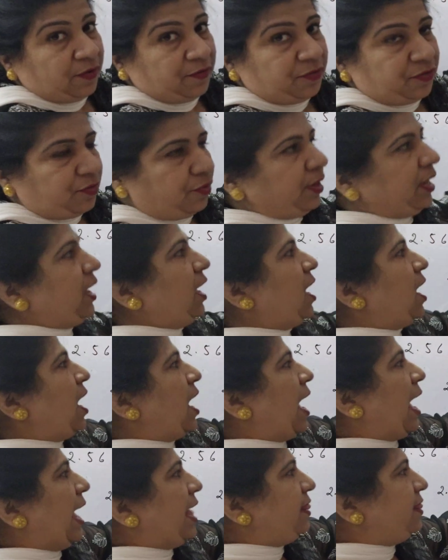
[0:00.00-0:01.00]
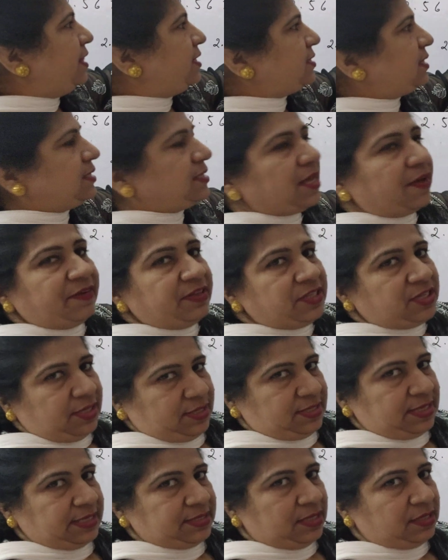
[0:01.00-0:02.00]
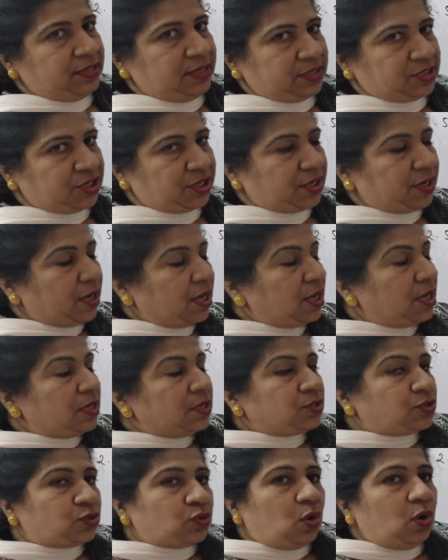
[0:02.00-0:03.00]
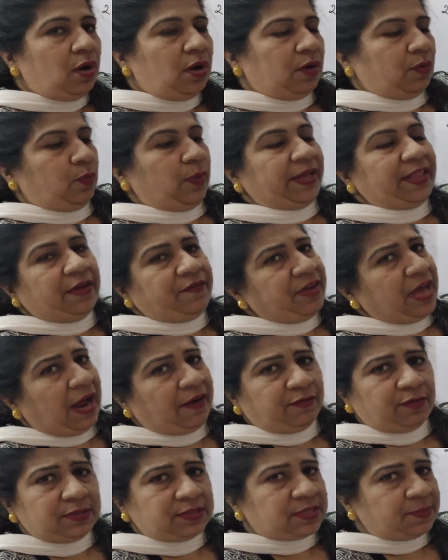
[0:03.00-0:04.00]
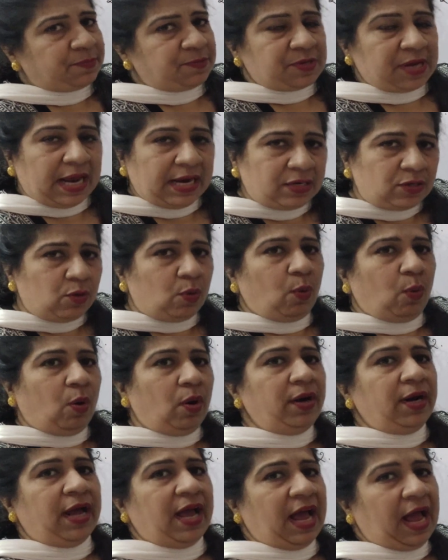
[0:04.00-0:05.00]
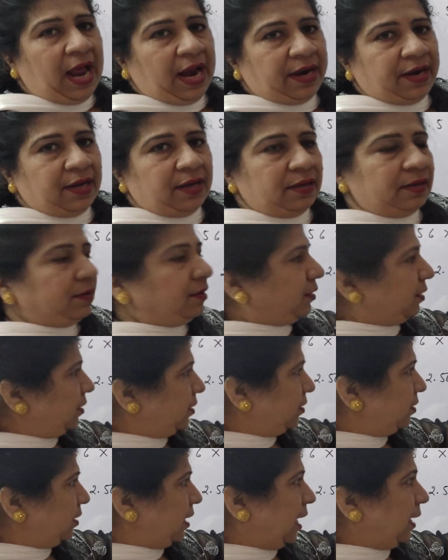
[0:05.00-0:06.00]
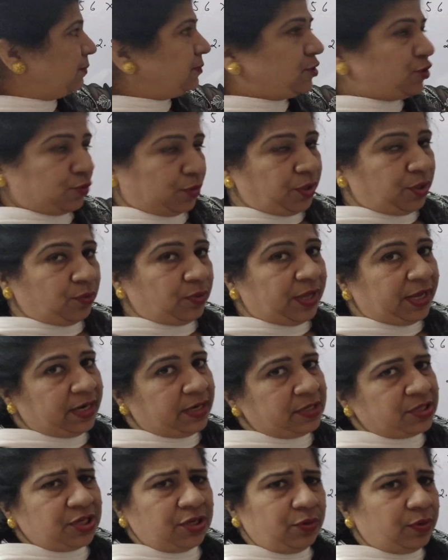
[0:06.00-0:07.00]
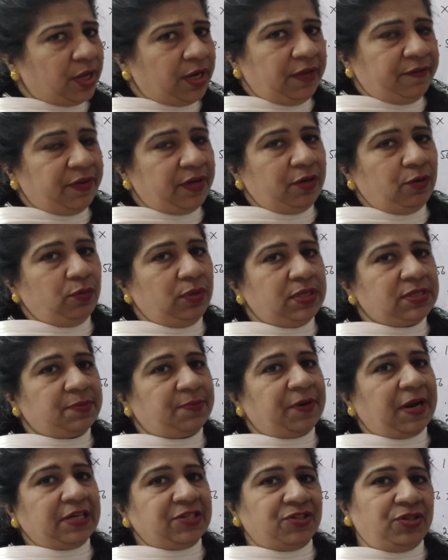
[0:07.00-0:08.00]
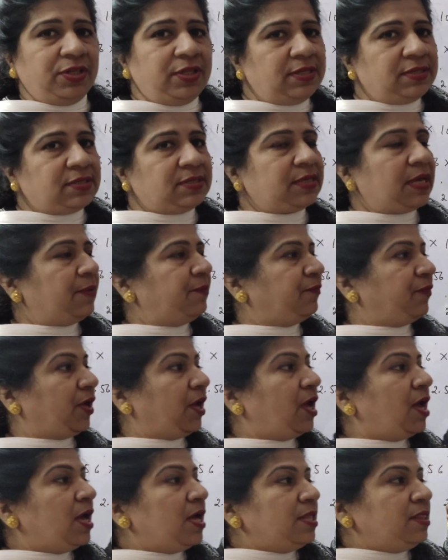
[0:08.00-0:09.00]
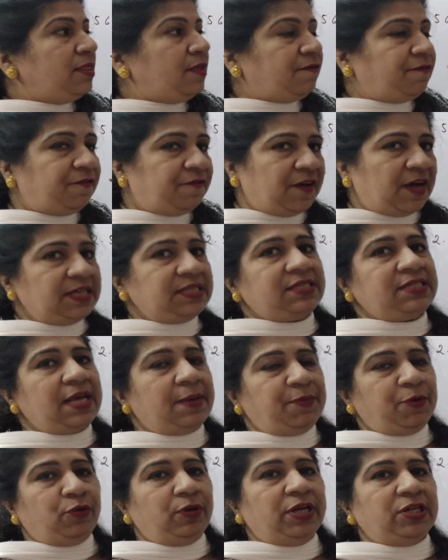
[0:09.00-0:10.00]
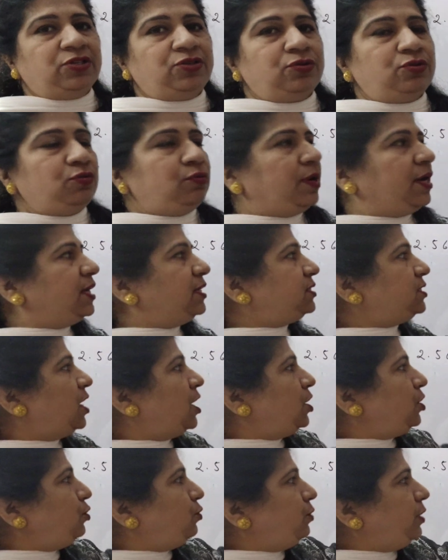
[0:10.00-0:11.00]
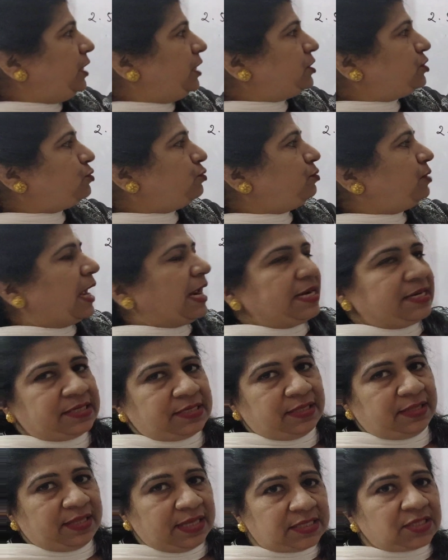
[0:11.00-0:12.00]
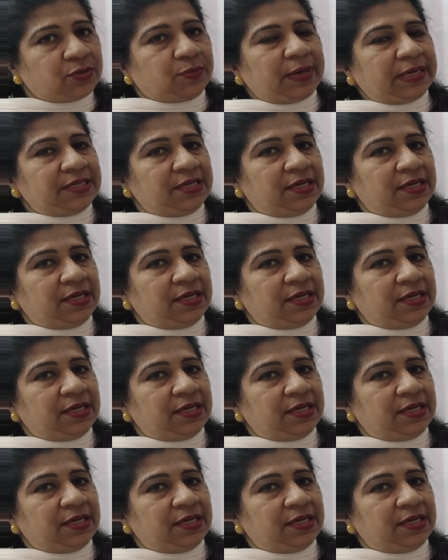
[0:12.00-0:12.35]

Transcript: of 3. And this is given just as a digit. So, whether we have to subtract or add, I'm showing you the addition. You can even do the subtraction in the same way. The first step you need to do is you need to write this